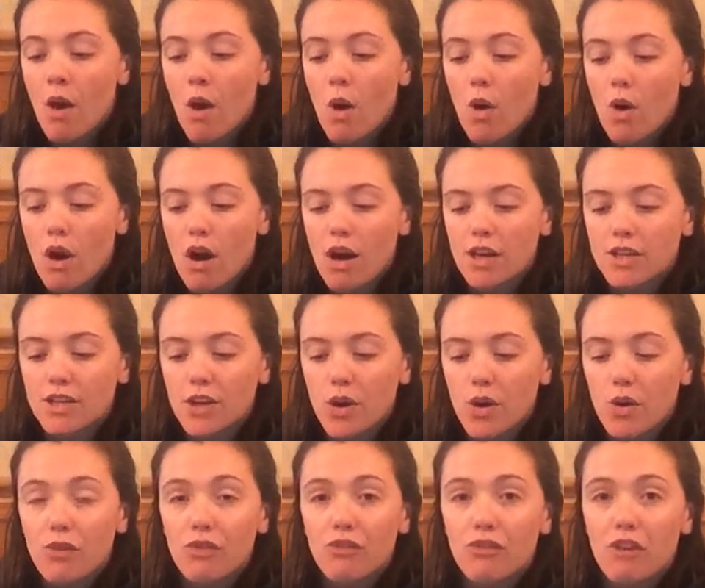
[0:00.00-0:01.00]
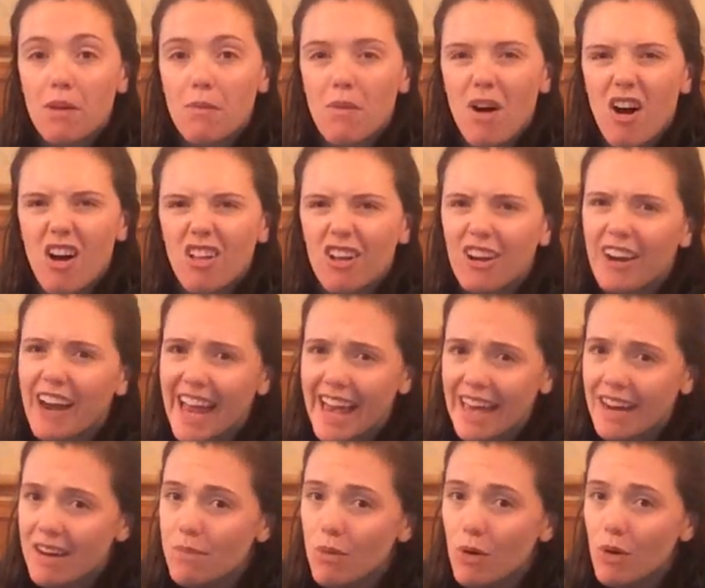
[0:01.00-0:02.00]
or also from all our
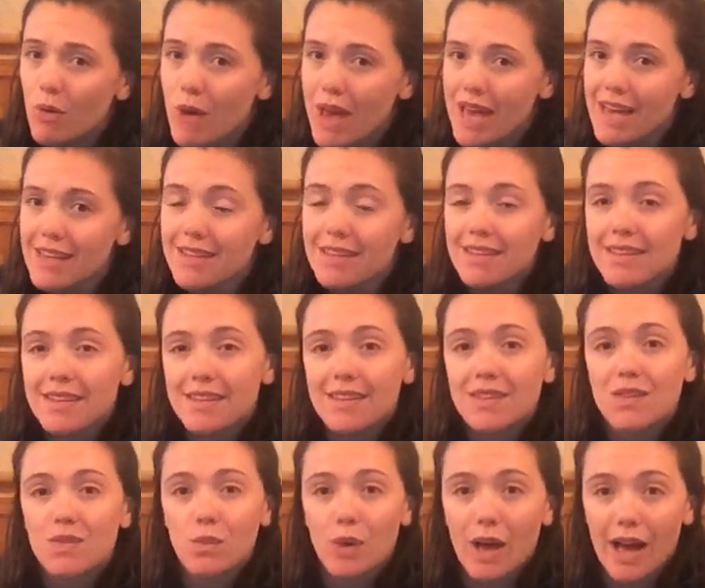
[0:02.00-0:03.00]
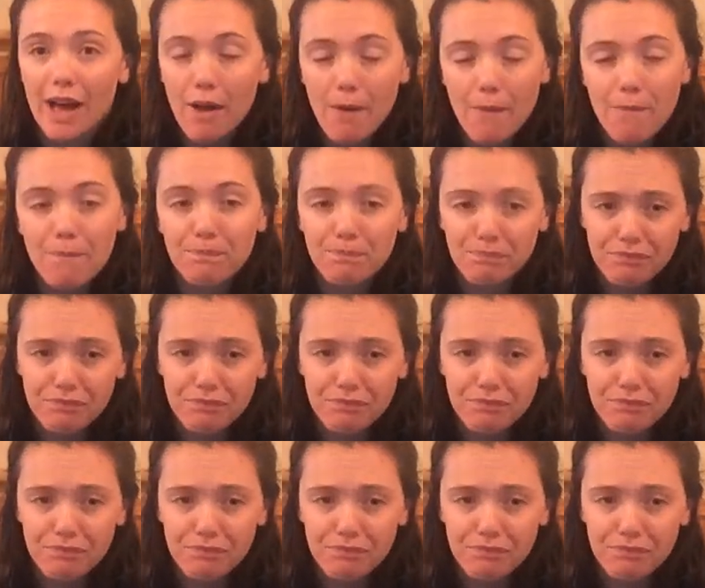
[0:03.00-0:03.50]
animal waste as well.